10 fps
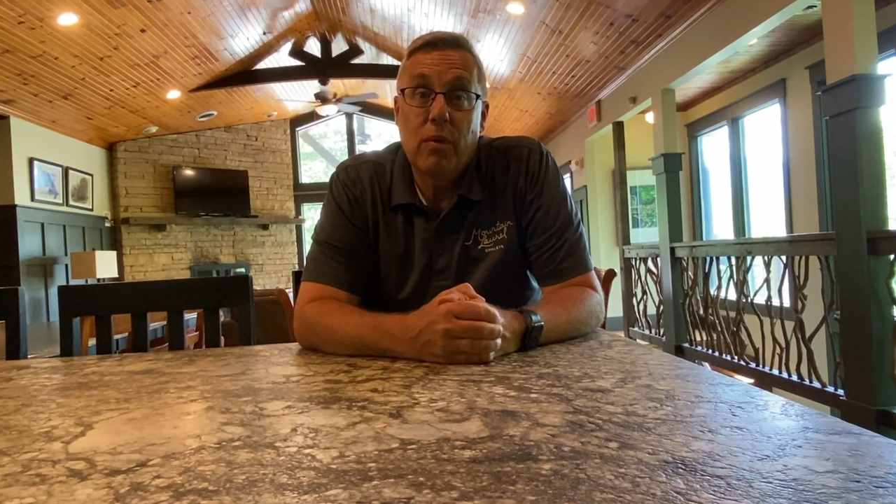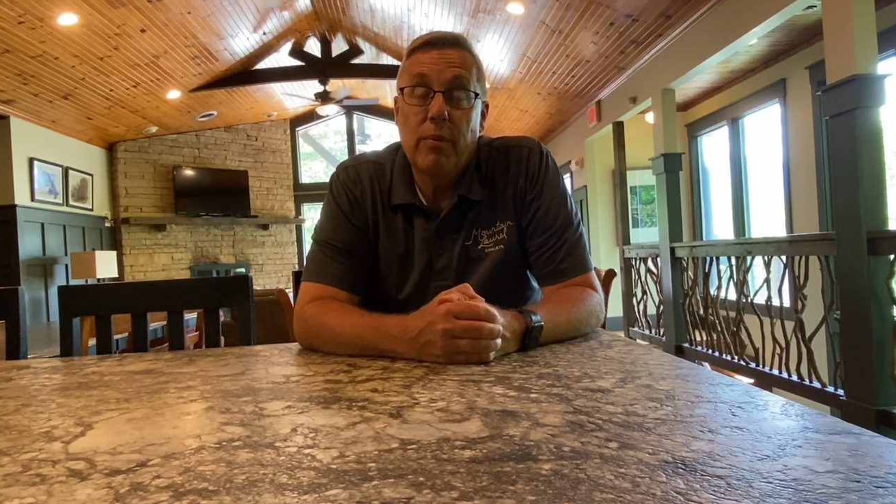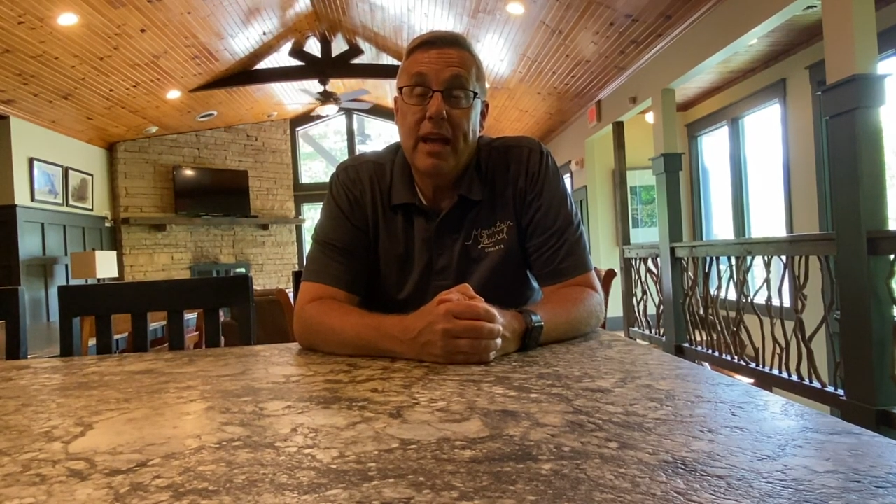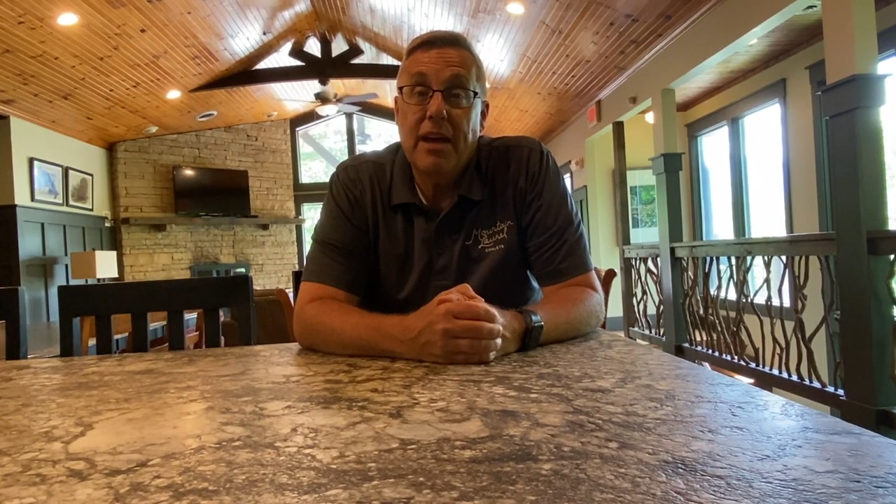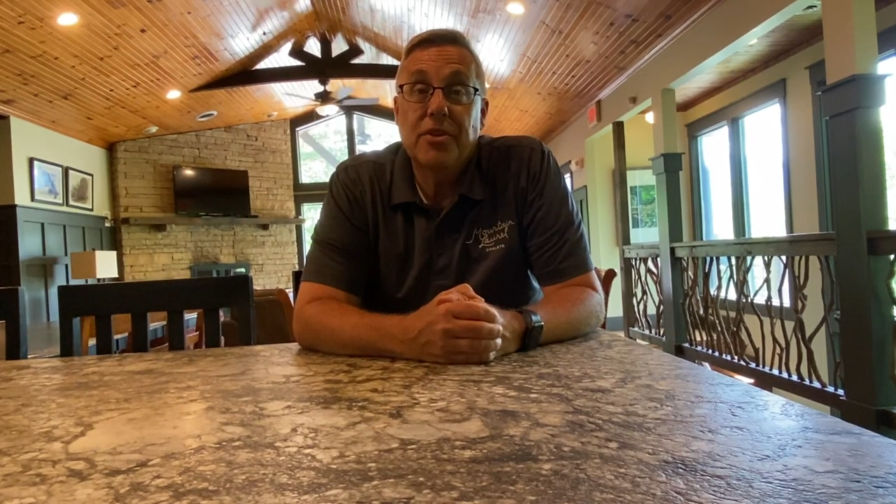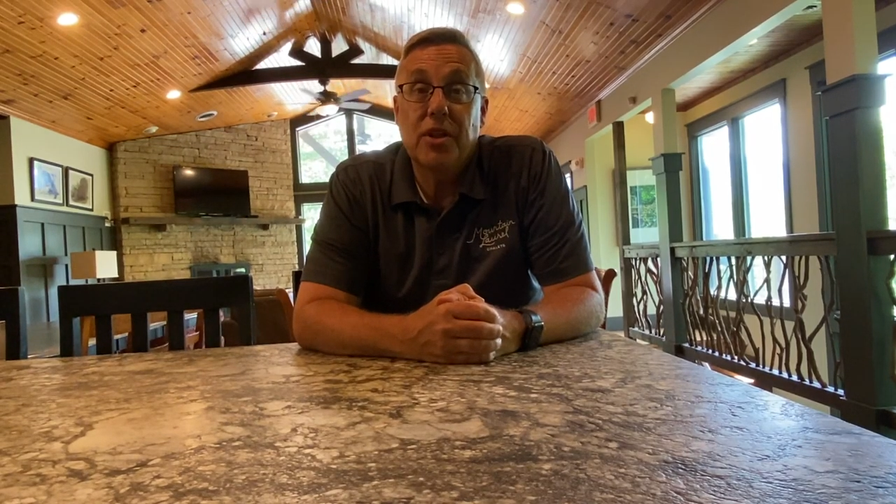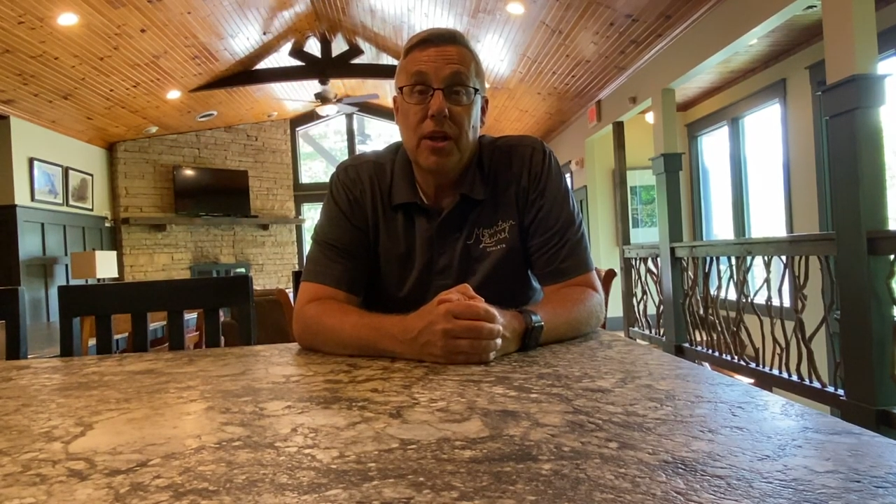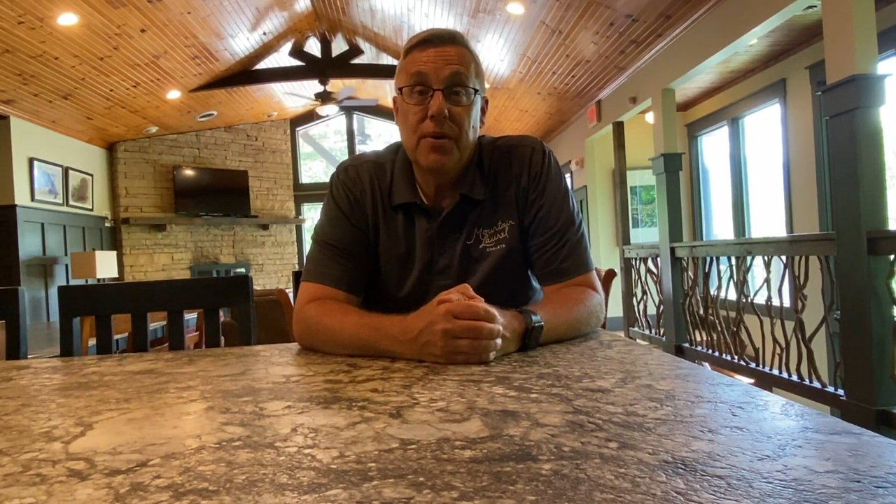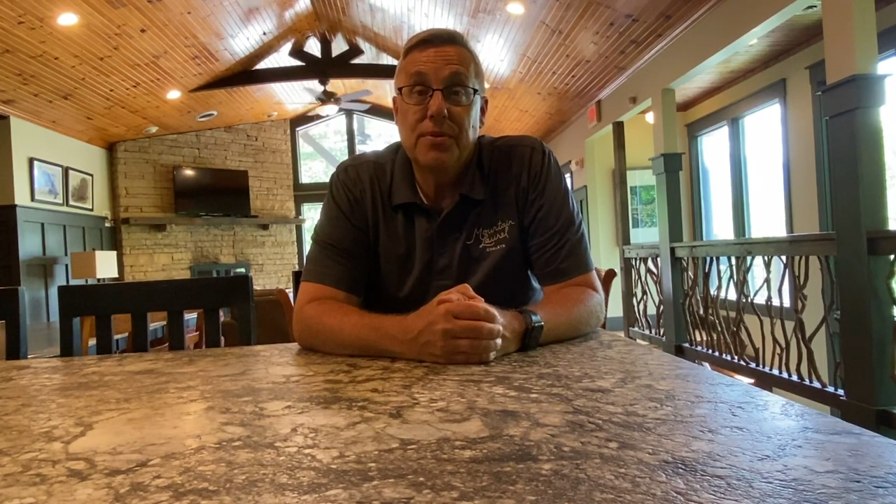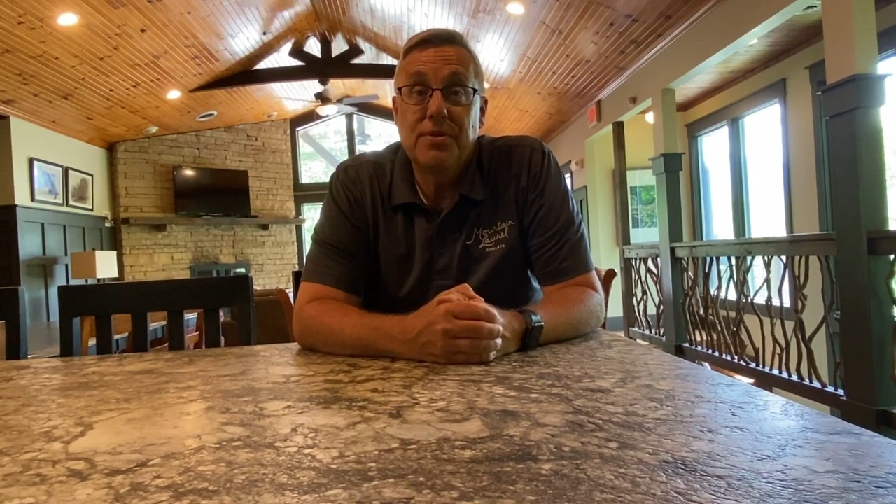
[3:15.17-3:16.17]
when we had to
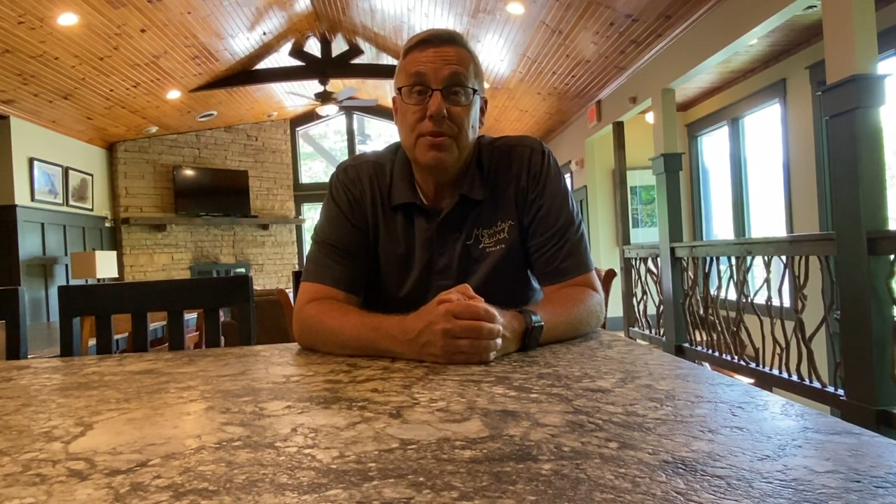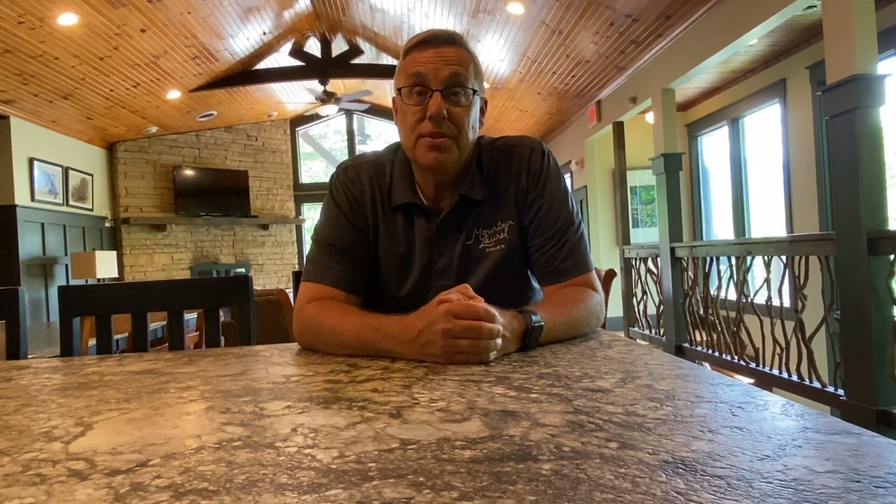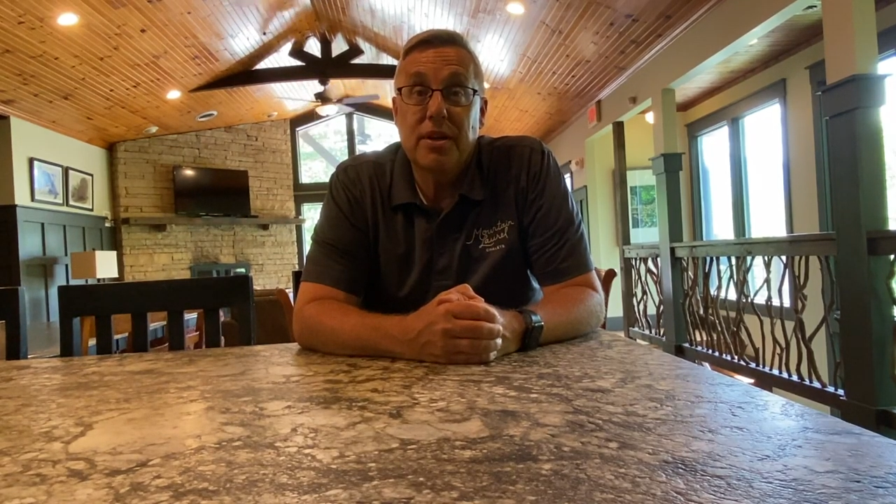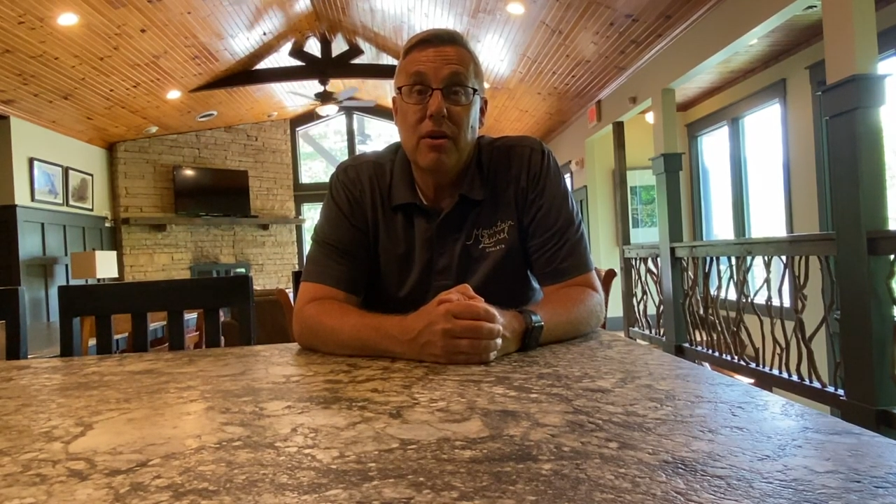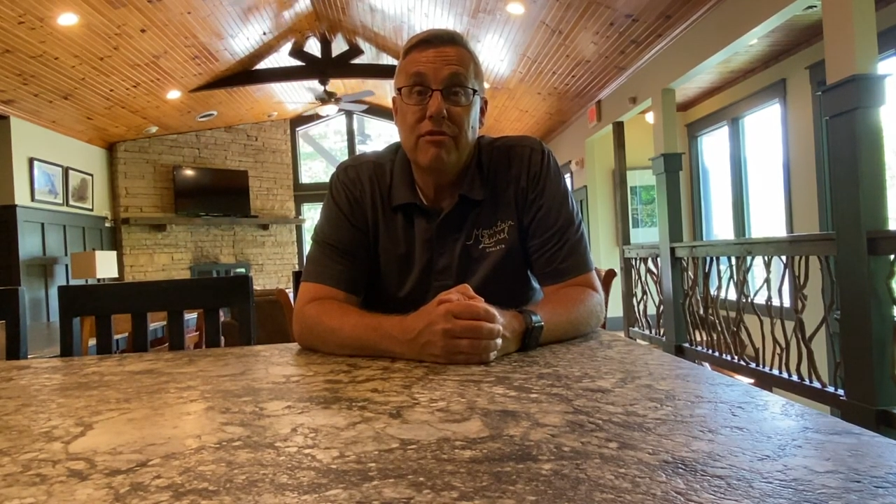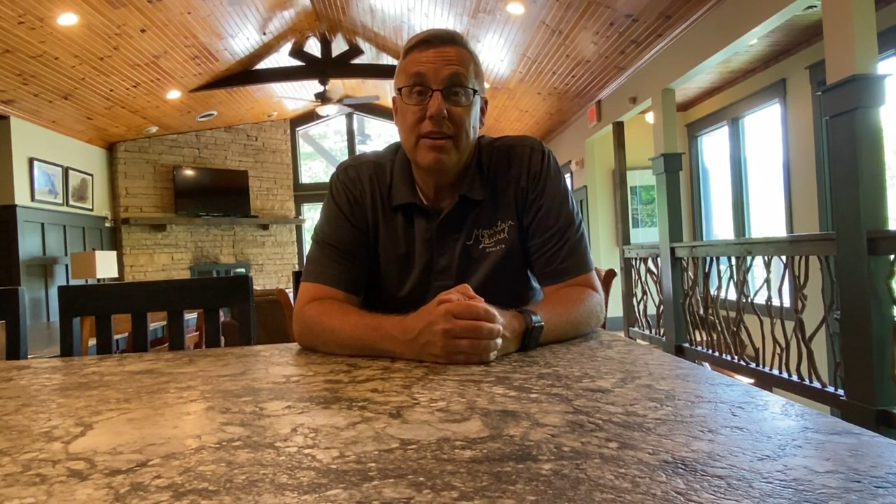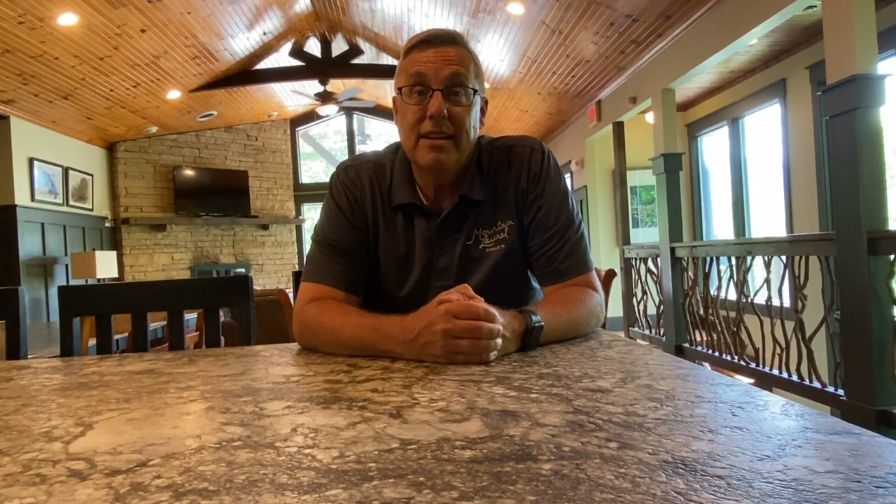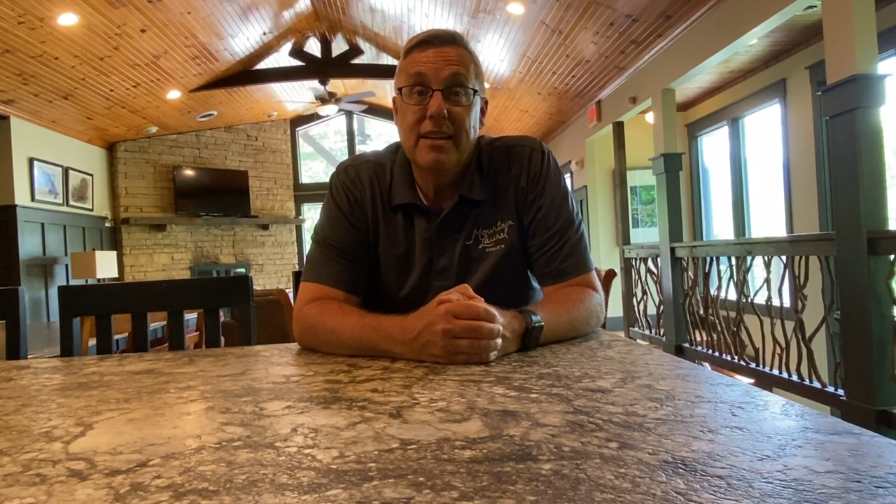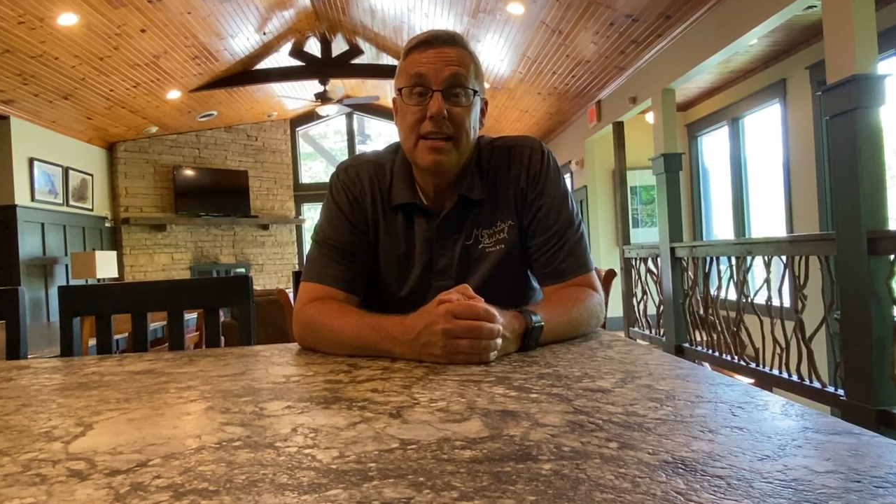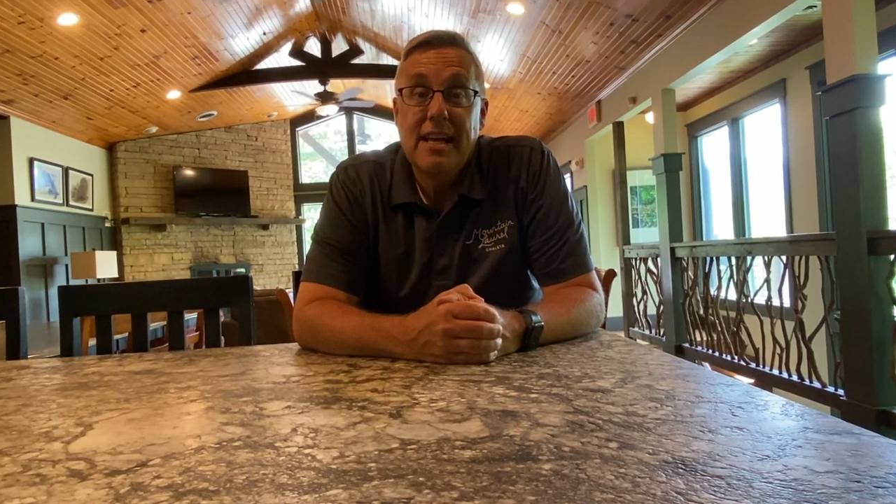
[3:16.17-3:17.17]
close due to
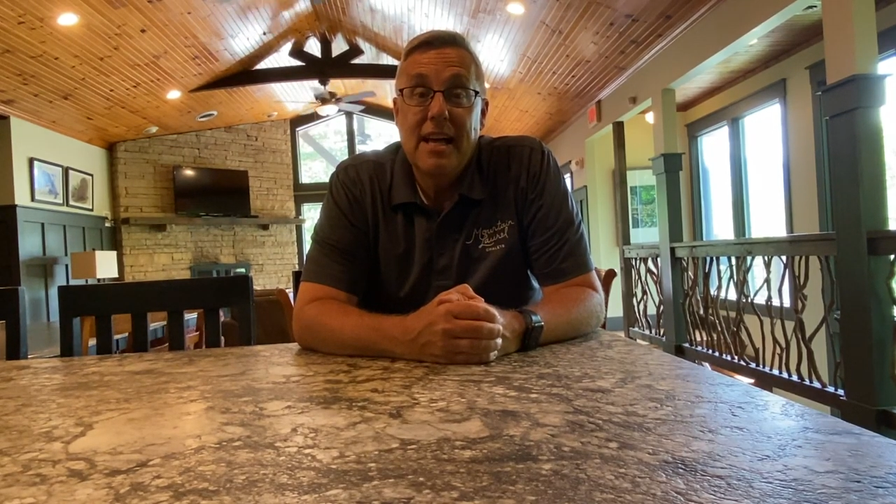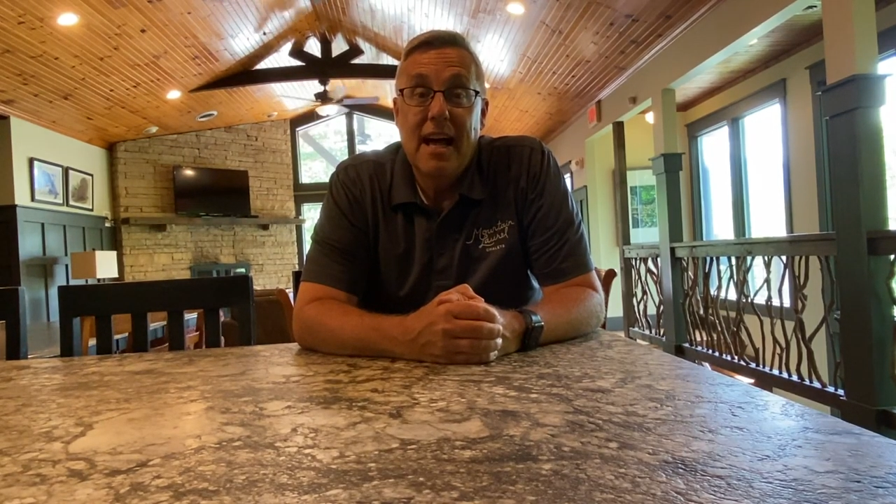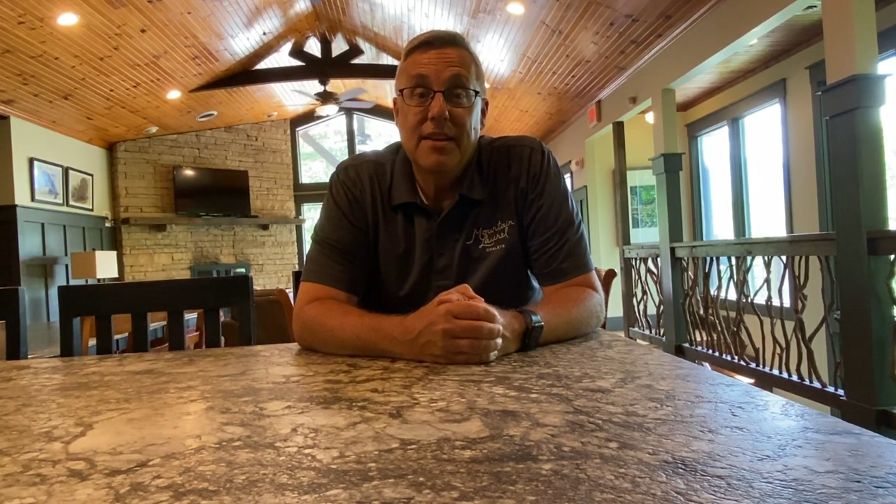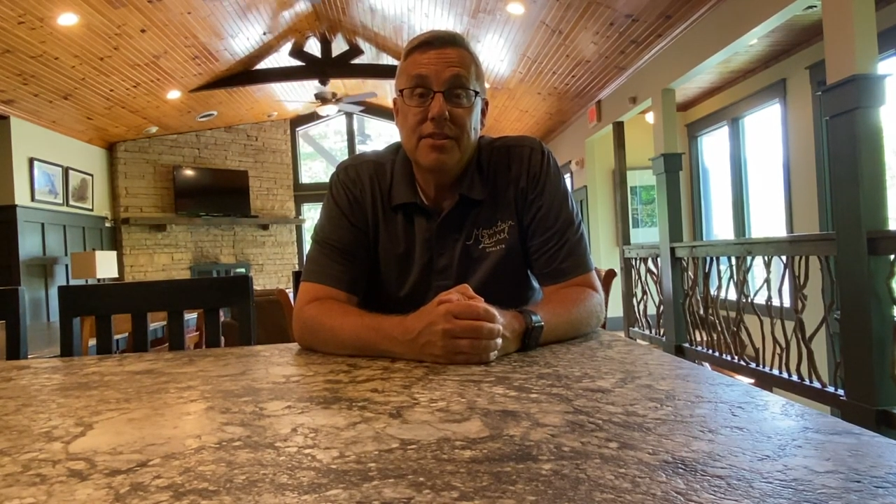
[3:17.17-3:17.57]
COVID.